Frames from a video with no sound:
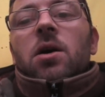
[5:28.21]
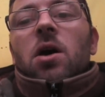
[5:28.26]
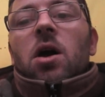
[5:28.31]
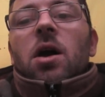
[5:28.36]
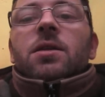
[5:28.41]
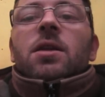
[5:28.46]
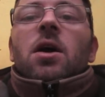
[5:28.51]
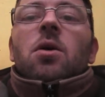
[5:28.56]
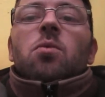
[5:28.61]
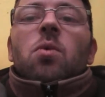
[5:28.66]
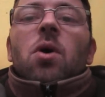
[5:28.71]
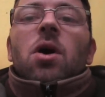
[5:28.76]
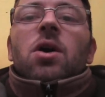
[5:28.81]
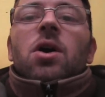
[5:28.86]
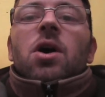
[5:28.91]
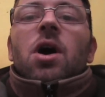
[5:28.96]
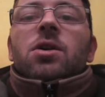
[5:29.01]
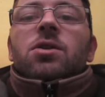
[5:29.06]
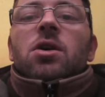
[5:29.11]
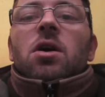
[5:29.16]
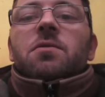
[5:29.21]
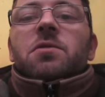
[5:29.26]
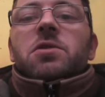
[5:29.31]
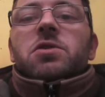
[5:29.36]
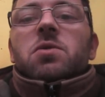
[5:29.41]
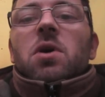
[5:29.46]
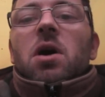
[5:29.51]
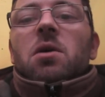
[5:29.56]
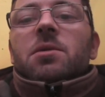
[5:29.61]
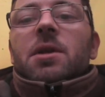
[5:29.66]
I had that one cut off
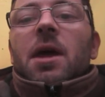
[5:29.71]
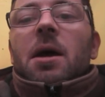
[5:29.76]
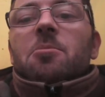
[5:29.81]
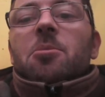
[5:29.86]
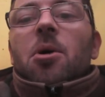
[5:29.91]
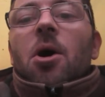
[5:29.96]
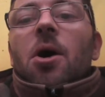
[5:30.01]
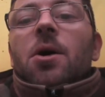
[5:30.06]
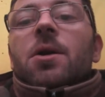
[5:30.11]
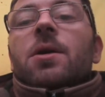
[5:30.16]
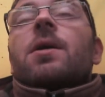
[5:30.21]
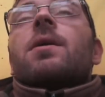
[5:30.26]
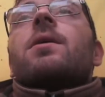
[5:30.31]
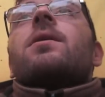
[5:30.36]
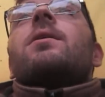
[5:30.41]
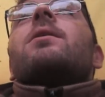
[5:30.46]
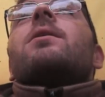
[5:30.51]
as well with that pike.